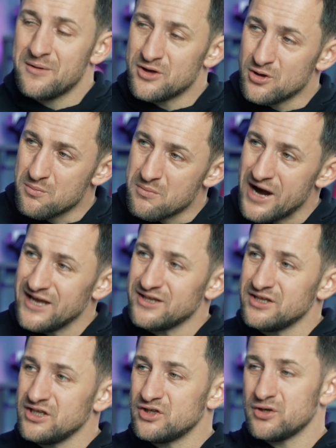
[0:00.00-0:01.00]
You might
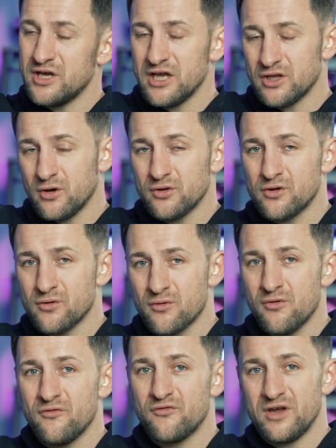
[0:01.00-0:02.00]
need to get on the
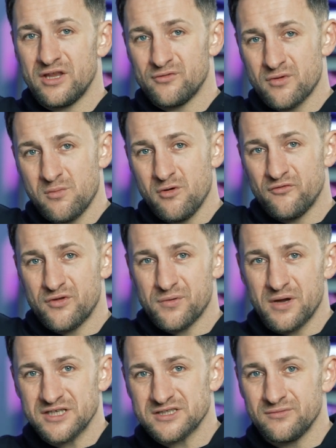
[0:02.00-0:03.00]
roof and remove the
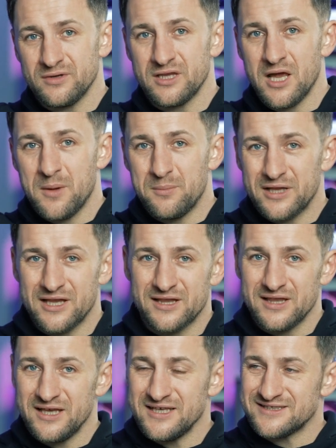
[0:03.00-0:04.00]
rest of it, but at
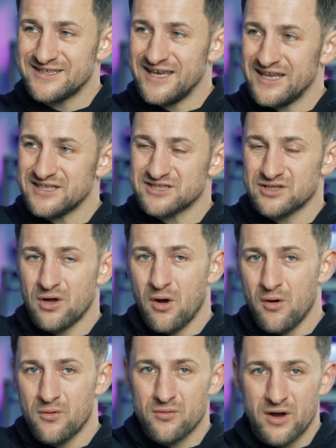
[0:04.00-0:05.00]
least get the
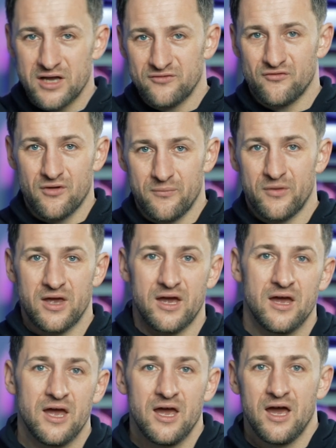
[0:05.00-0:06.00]
snow right from
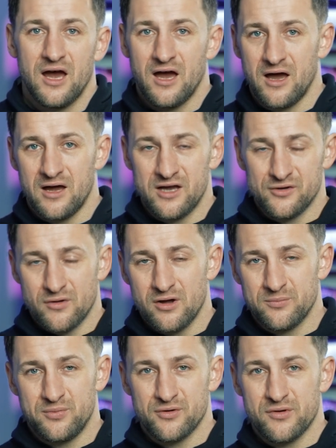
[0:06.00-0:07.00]
the uh,
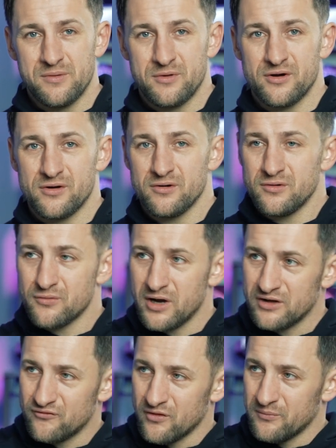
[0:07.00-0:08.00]
around perimeter,
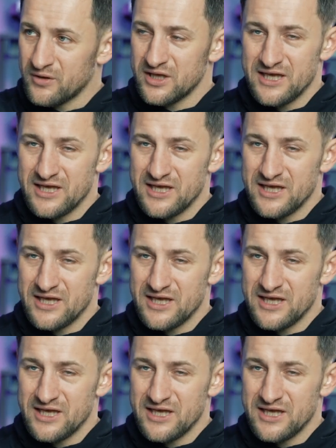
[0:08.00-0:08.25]
right from the